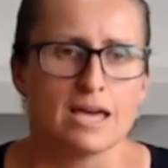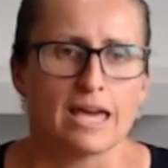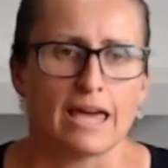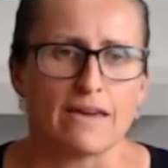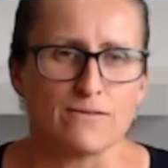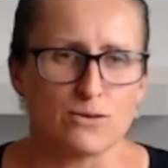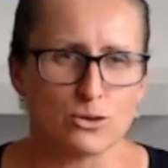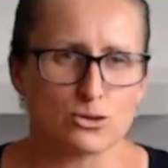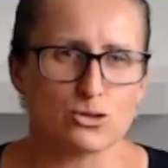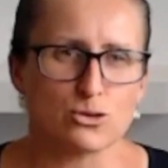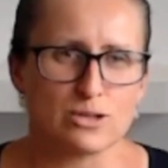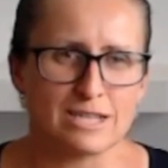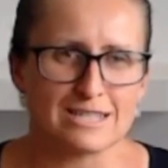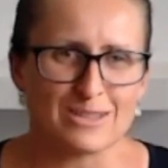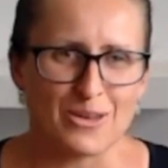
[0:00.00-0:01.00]
If you
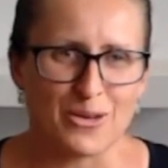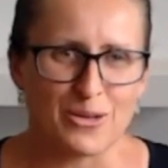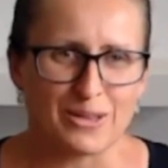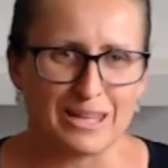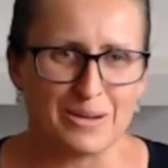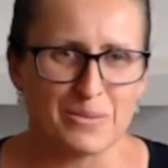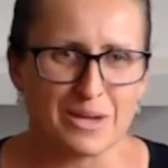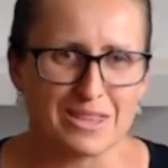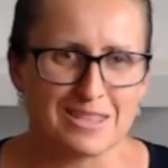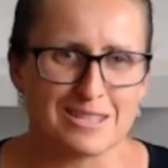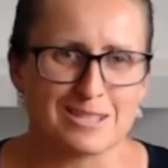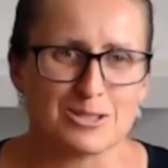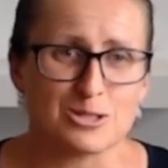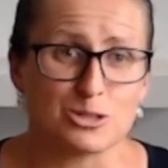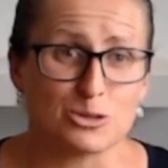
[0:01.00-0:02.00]
do this early, whether
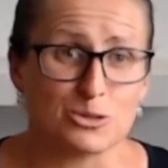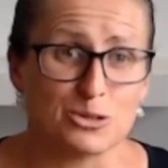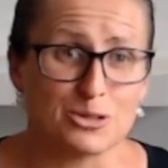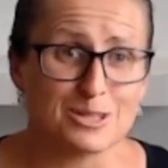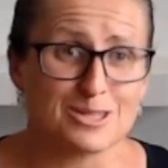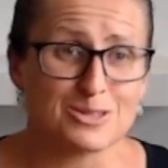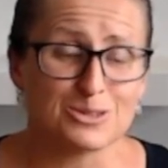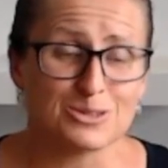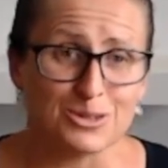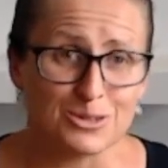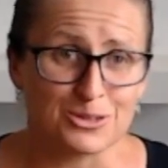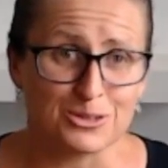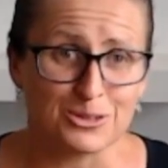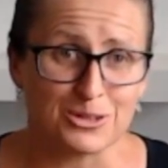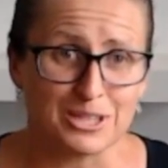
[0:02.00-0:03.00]
this is glutinous or
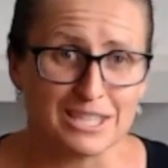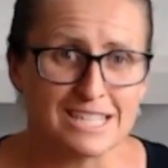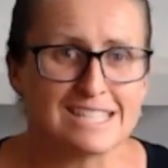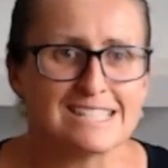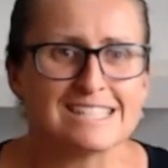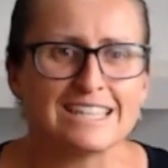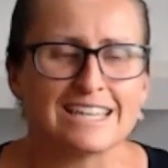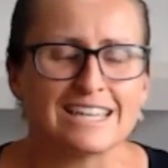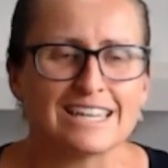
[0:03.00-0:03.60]
non-glutinous,